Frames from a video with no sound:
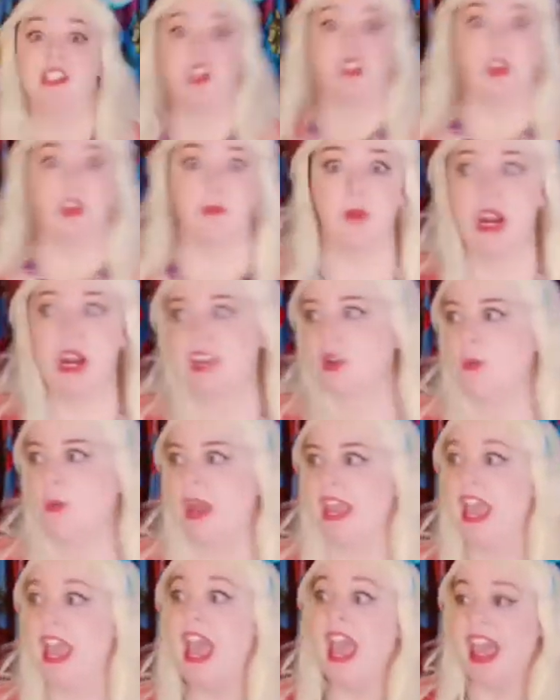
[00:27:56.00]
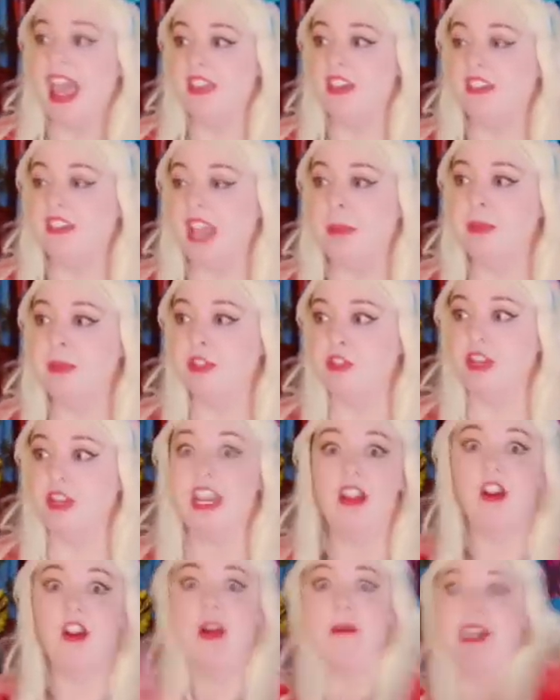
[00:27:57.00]
on the breakaway. And the tapestry
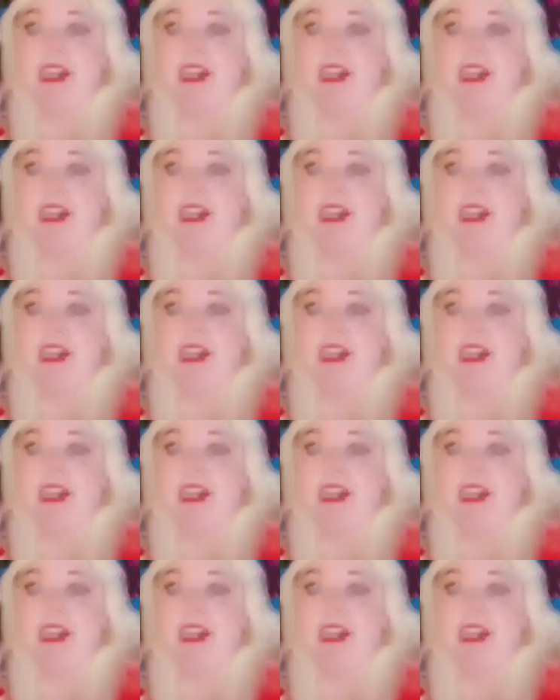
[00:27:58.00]
here on